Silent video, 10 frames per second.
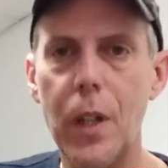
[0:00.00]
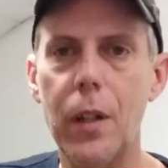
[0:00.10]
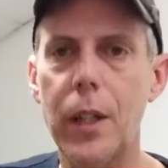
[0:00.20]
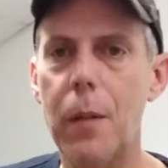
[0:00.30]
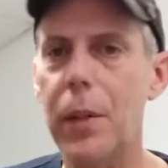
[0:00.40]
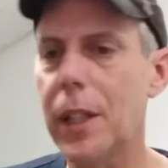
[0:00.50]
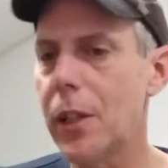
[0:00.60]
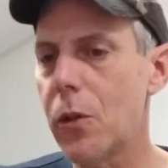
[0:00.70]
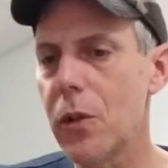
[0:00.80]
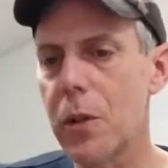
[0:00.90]
That picking
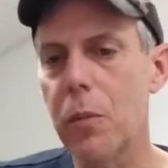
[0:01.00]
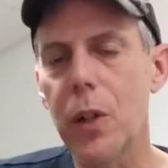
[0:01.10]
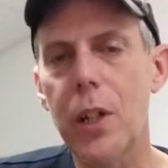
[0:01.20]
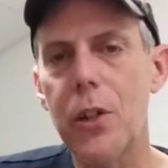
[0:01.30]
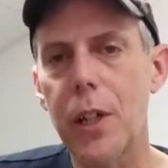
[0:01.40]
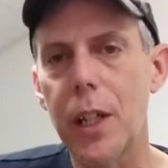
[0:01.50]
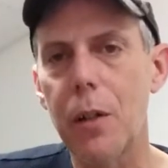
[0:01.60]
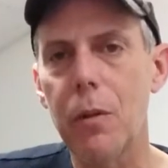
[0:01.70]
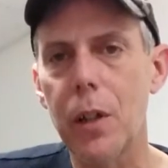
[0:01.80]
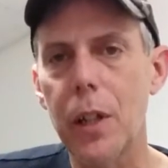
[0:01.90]
towards the bridge can get
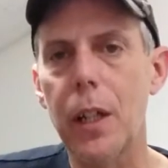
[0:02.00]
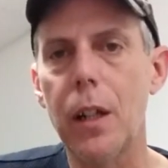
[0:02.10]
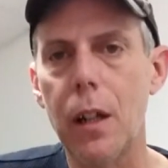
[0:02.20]
really